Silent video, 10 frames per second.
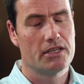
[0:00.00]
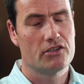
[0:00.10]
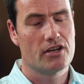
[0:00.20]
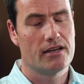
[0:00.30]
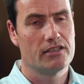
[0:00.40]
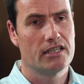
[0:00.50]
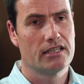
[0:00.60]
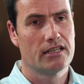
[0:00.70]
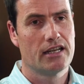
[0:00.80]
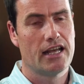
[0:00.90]
a bit of
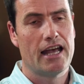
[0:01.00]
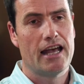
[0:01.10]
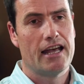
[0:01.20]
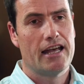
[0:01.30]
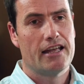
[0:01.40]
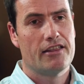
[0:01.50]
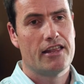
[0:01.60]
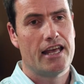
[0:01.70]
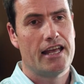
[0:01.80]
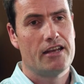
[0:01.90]
travelling.
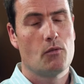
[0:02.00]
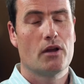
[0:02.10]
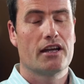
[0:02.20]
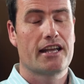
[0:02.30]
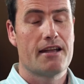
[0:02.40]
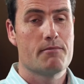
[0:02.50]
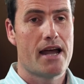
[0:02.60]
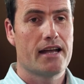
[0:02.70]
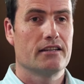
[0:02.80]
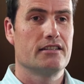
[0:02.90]
Then when I came back,